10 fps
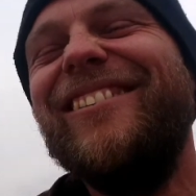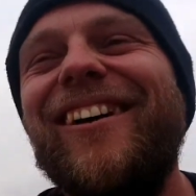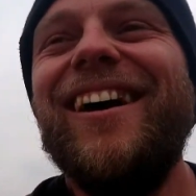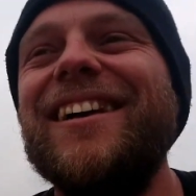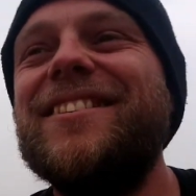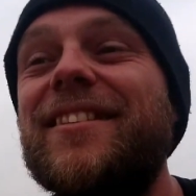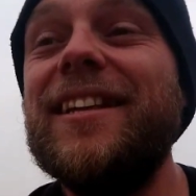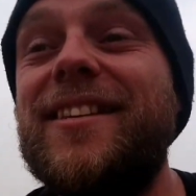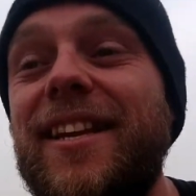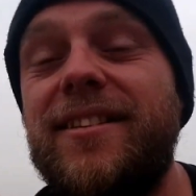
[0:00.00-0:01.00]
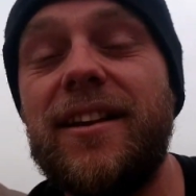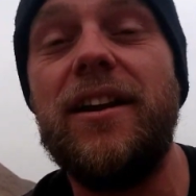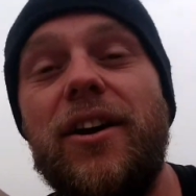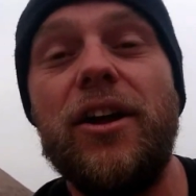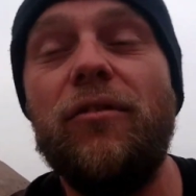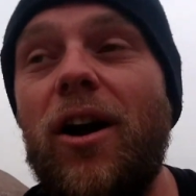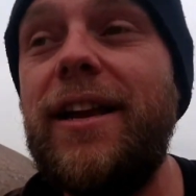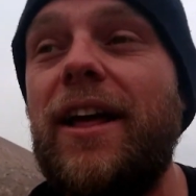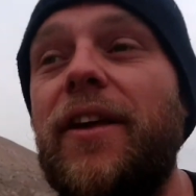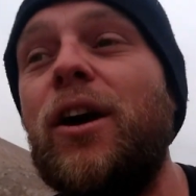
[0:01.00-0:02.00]
Right, so that's it. So we're going to ride
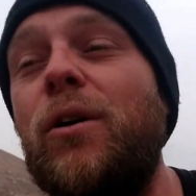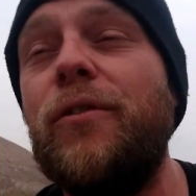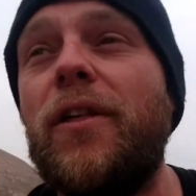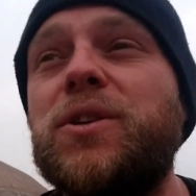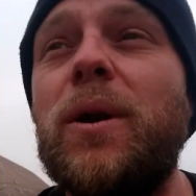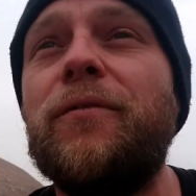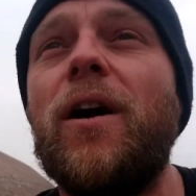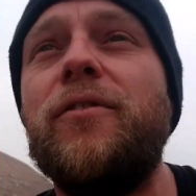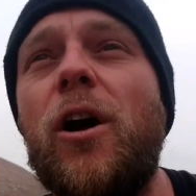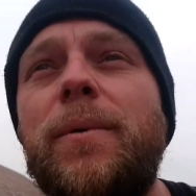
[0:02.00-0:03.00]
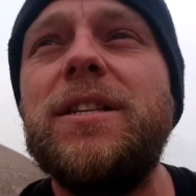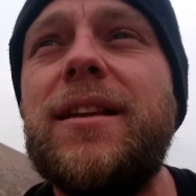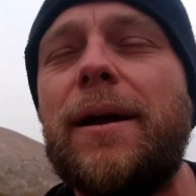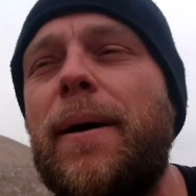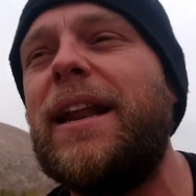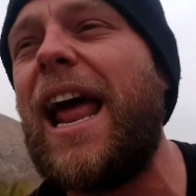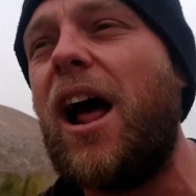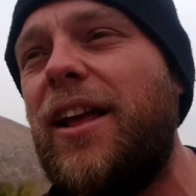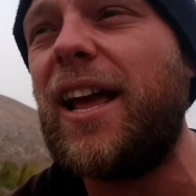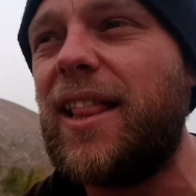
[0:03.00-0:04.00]
down the hill for another 25 kilometers. Take about an
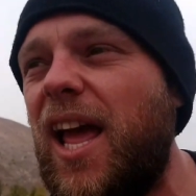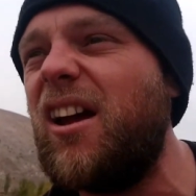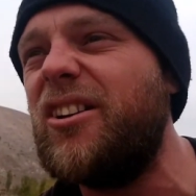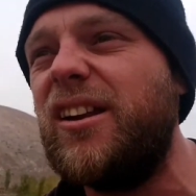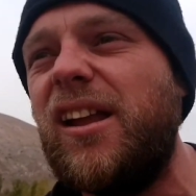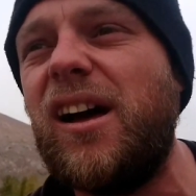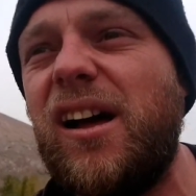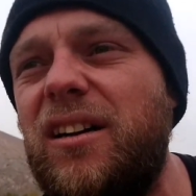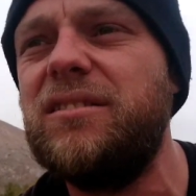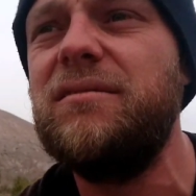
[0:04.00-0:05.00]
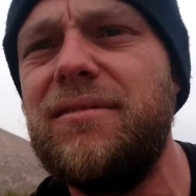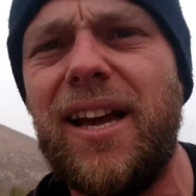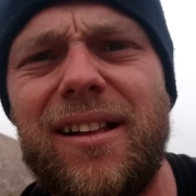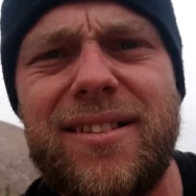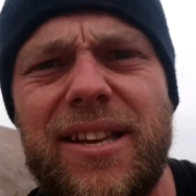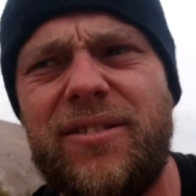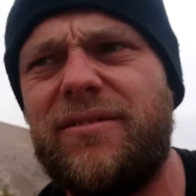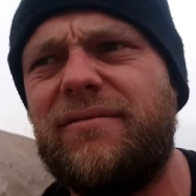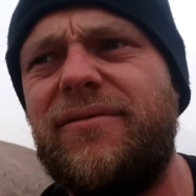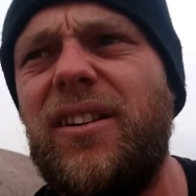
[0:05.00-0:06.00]
hour to get there, and yeah, let's have a
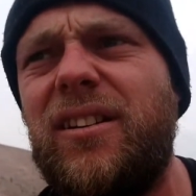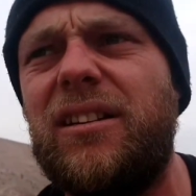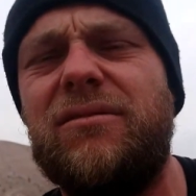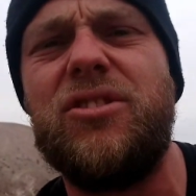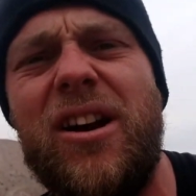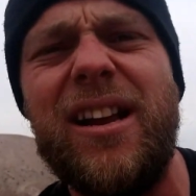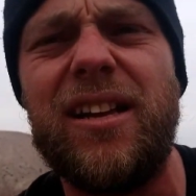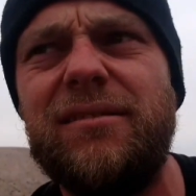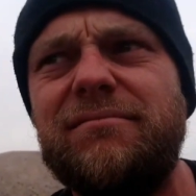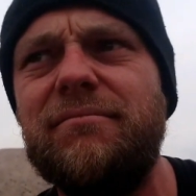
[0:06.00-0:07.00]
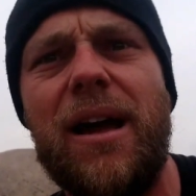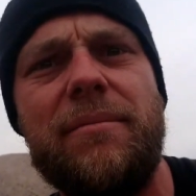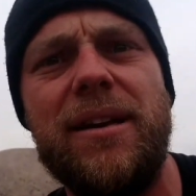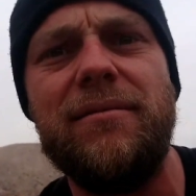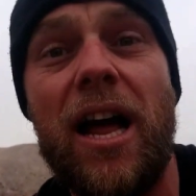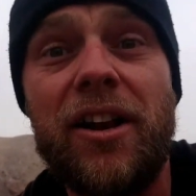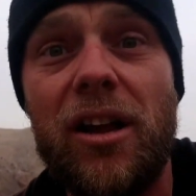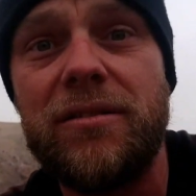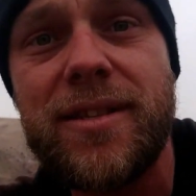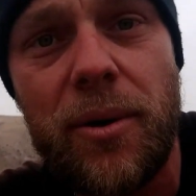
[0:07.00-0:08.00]
fucking drink, maybe. I don't
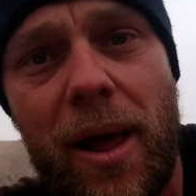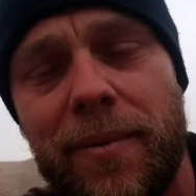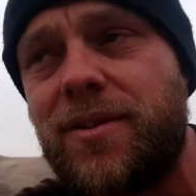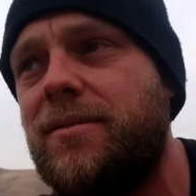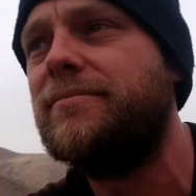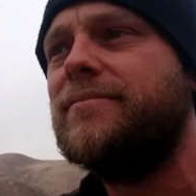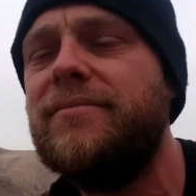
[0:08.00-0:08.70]
know. See what happens.